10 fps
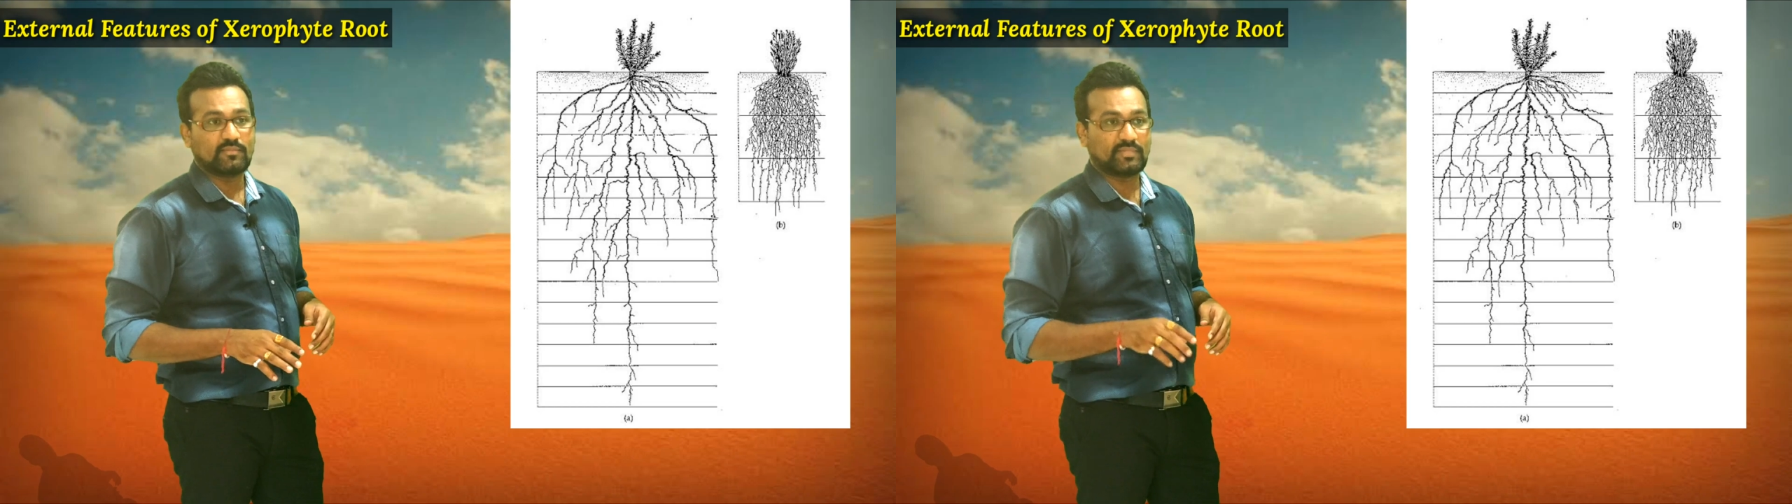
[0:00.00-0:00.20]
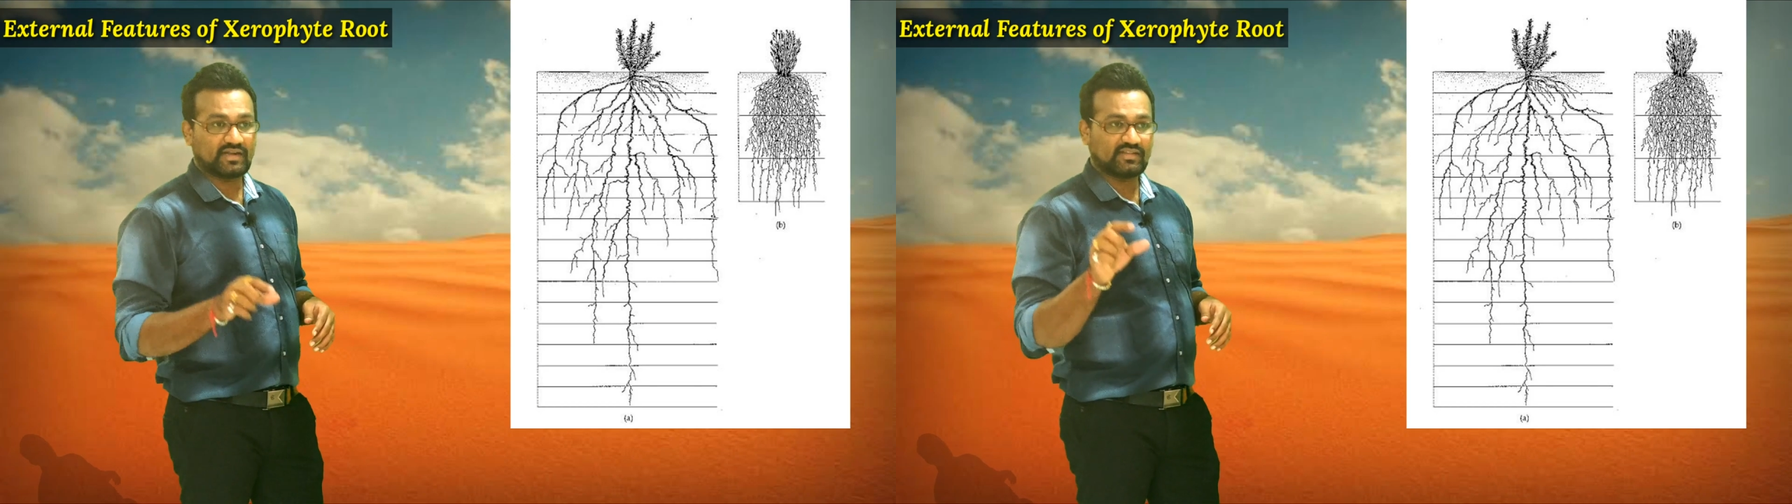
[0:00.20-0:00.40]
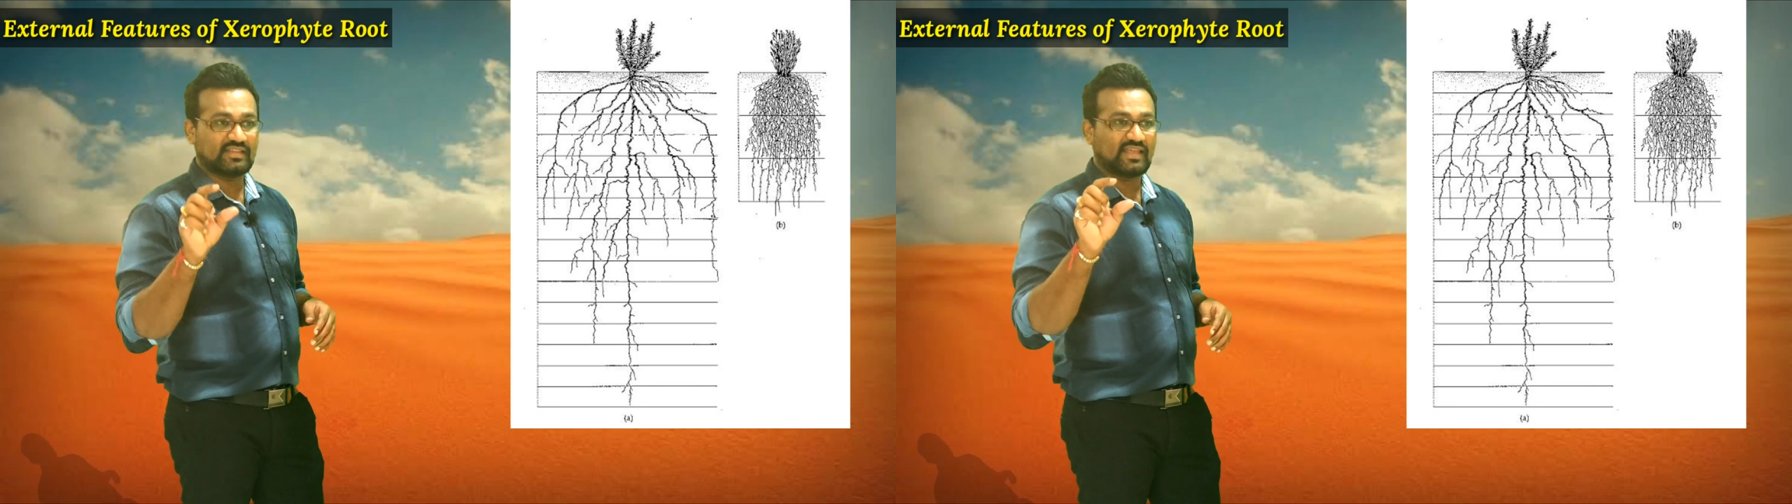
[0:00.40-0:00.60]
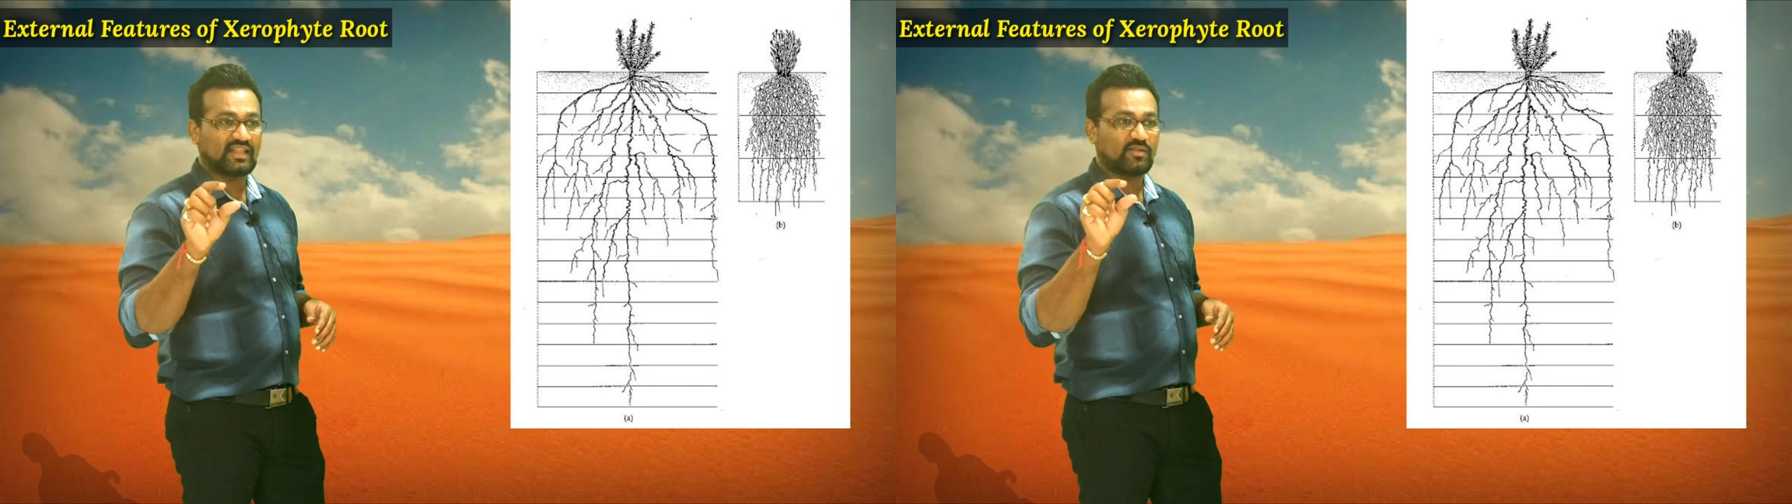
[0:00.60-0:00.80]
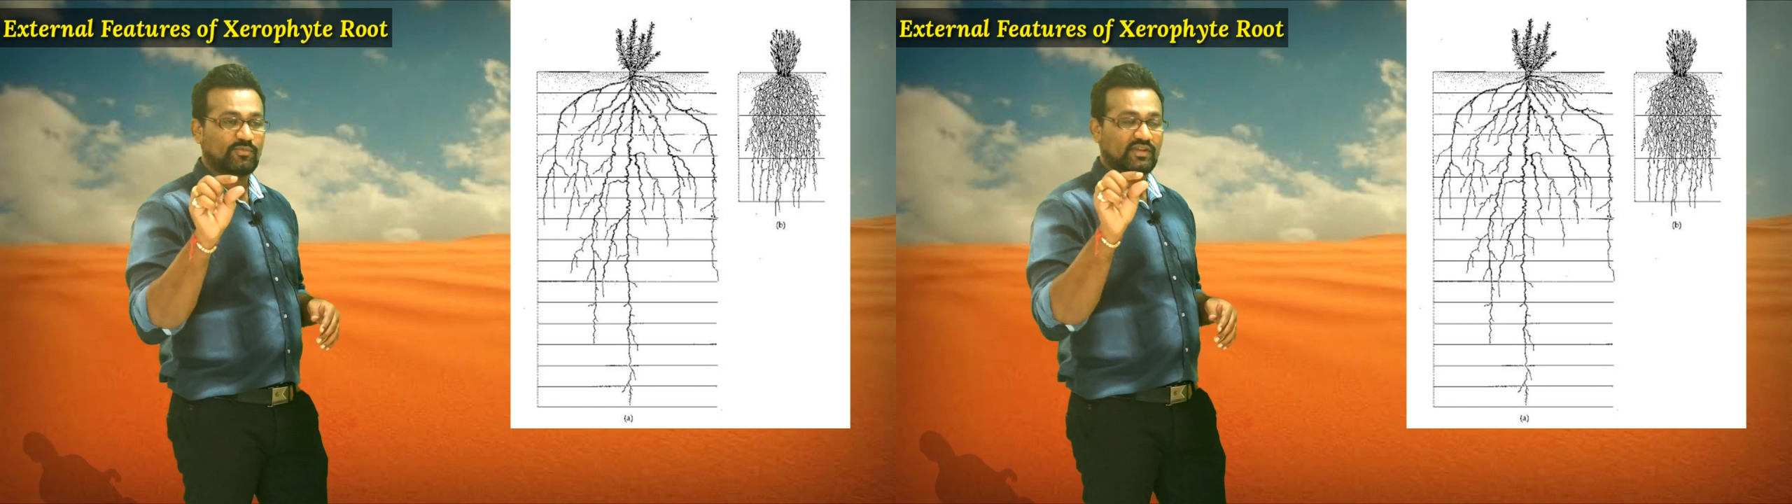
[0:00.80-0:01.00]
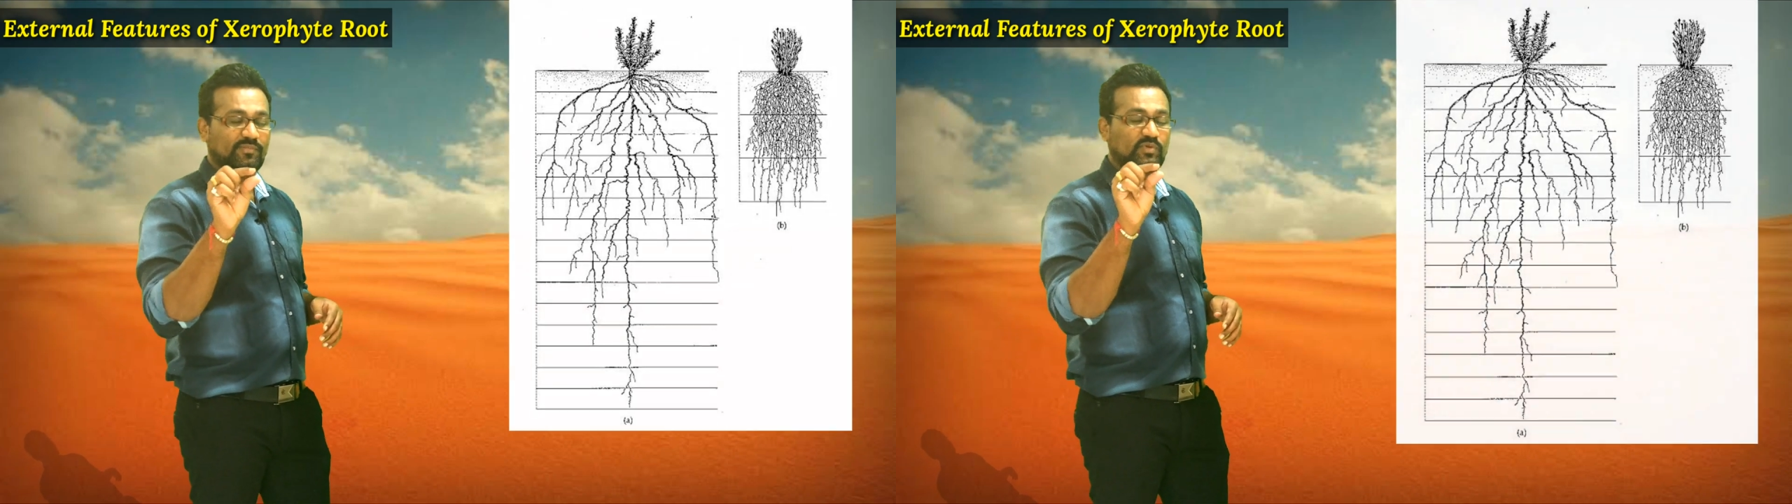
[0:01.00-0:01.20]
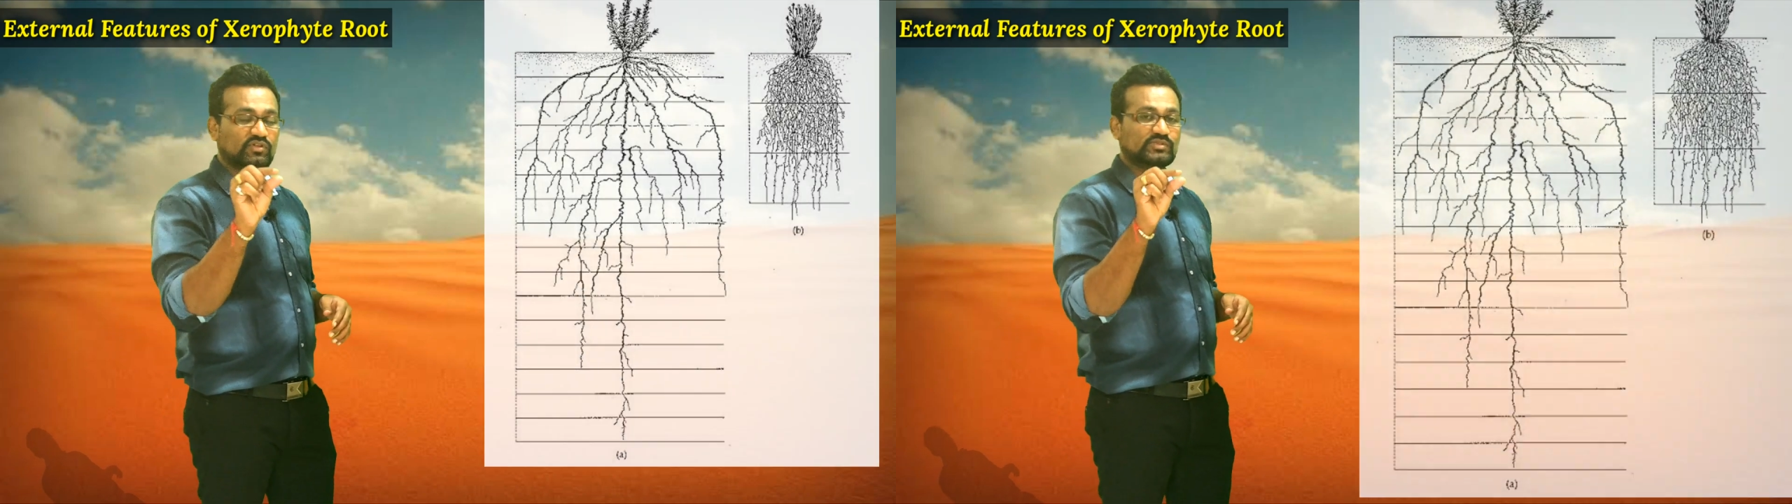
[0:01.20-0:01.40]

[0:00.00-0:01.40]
but there are very few